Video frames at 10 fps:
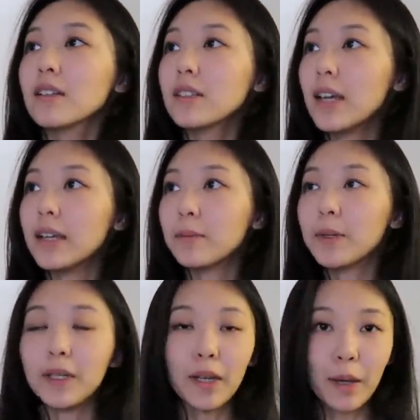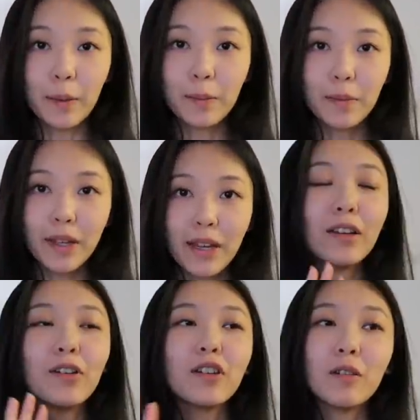10 p.m.
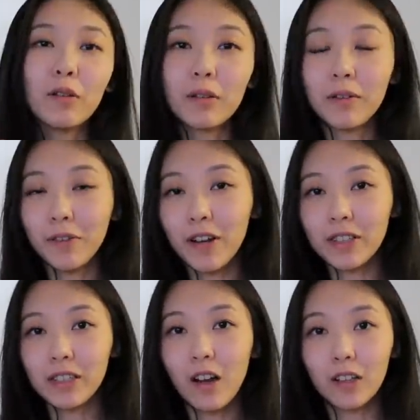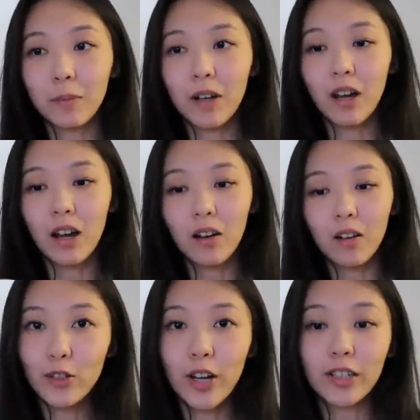I know in one of my vlogs I talked about
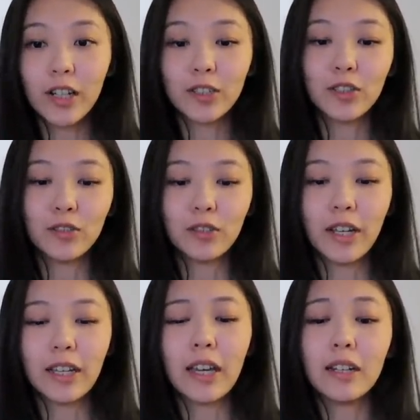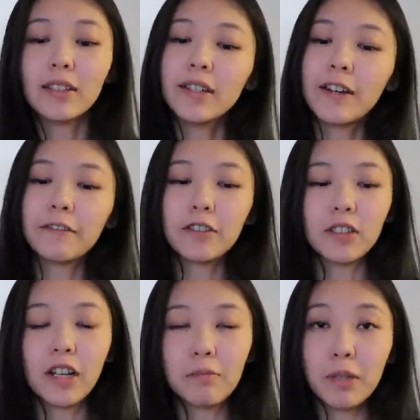how I try not to like edit
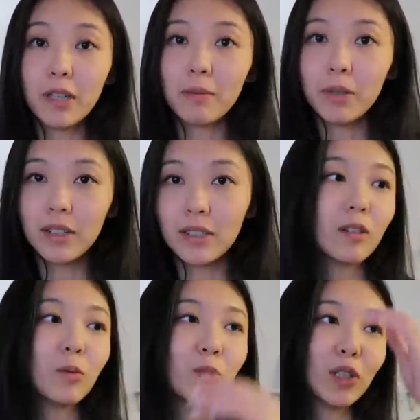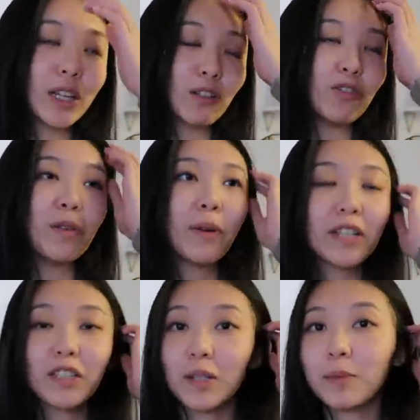after 8 p.m. because it will like ruin
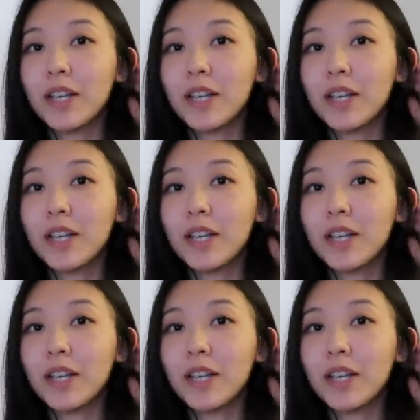my sleep